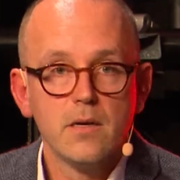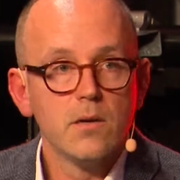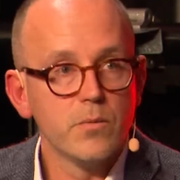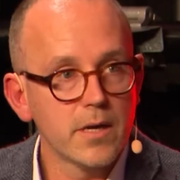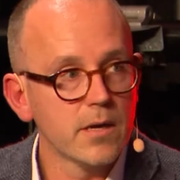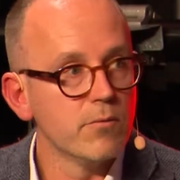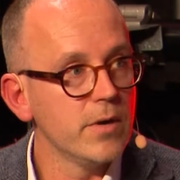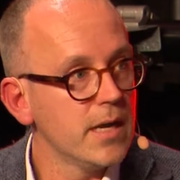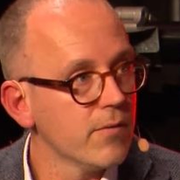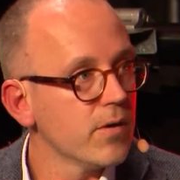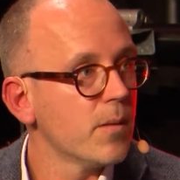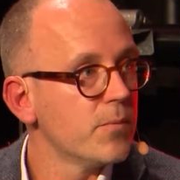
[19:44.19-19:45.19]
we can really
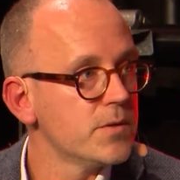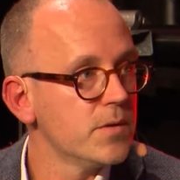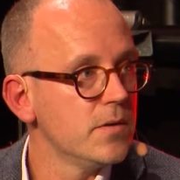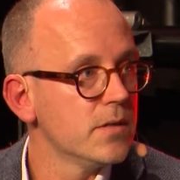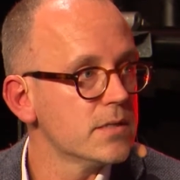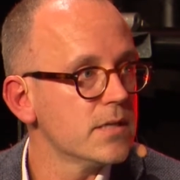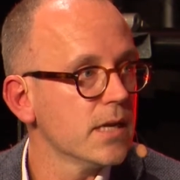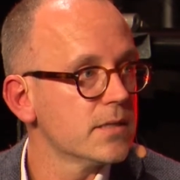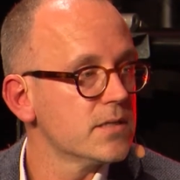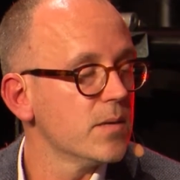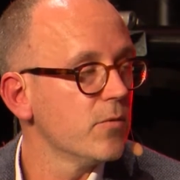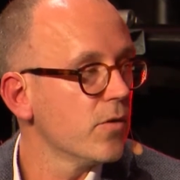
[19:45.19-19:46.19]
have an opportunity to sell to
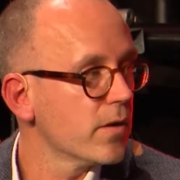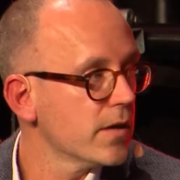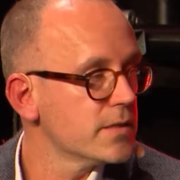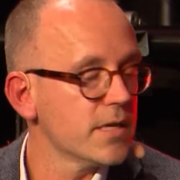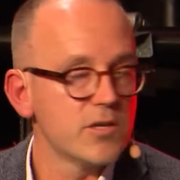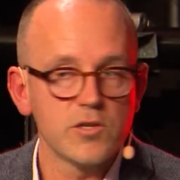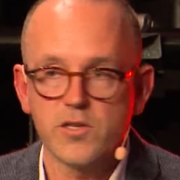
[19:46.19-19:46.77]
similar organizations